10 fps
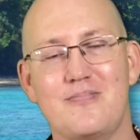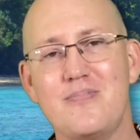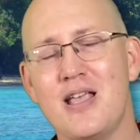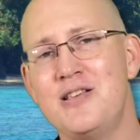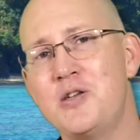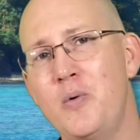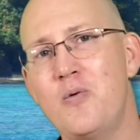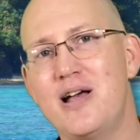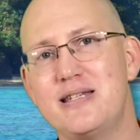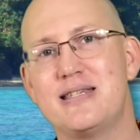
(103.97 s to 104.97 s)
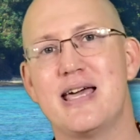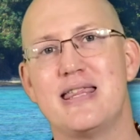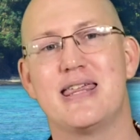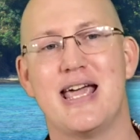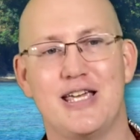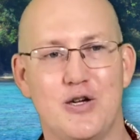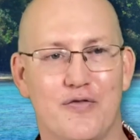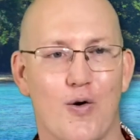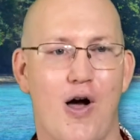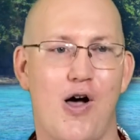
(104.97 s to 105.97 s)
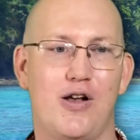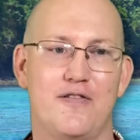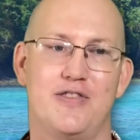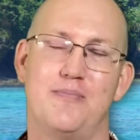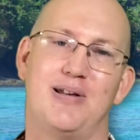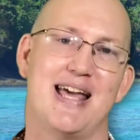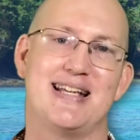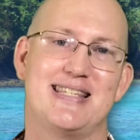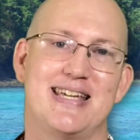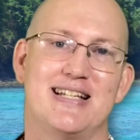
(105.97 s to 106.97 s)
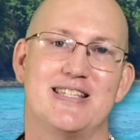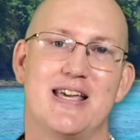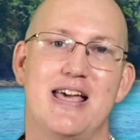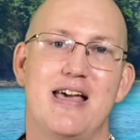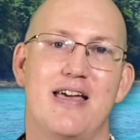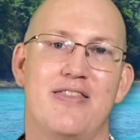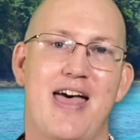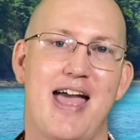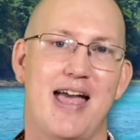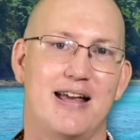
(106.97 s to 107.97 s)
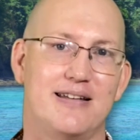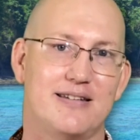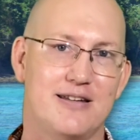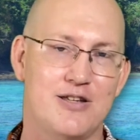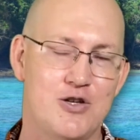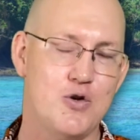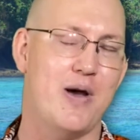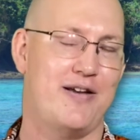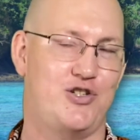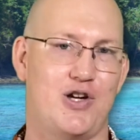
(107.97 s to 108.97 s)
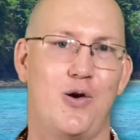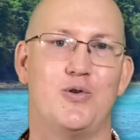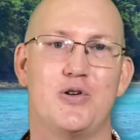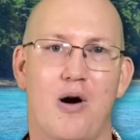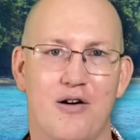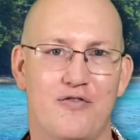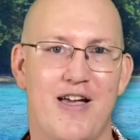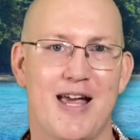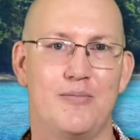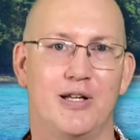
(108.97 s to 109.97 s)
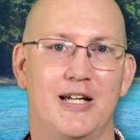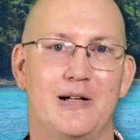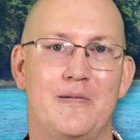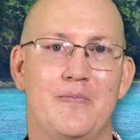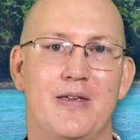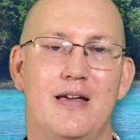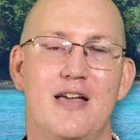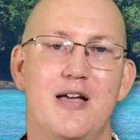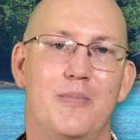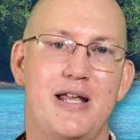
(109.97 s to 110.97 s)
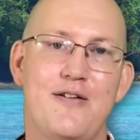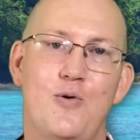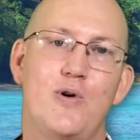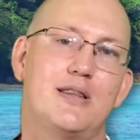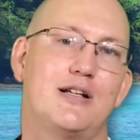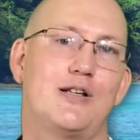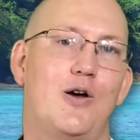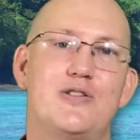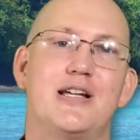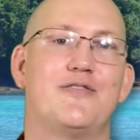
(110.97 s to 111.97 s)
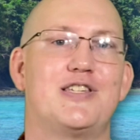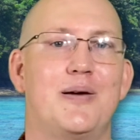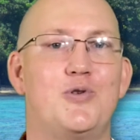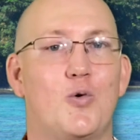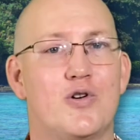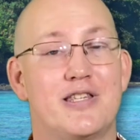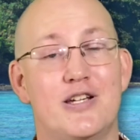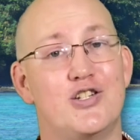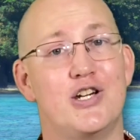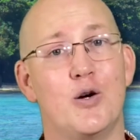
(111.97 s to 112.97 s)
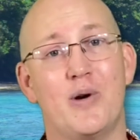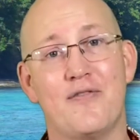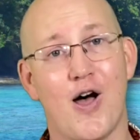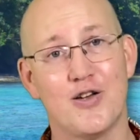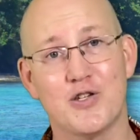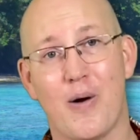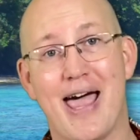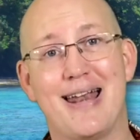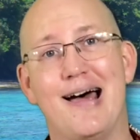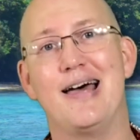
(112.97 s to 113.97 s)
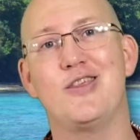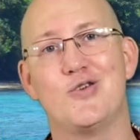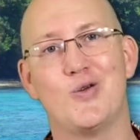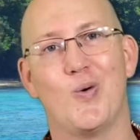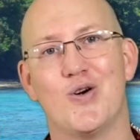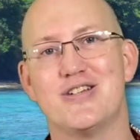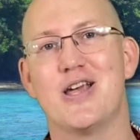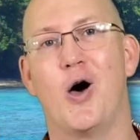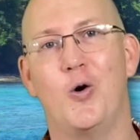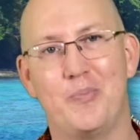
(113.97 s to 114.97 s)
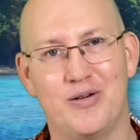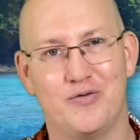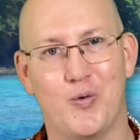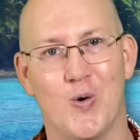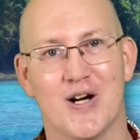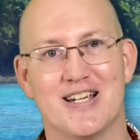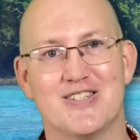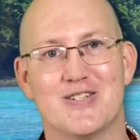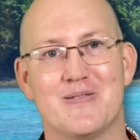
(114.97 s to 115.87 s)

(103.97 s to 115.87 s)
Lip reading: And so we want to say thank you for all of the blessings that you have shown to our family. But even with the closing of some doors this year, we've also had other doors open for us.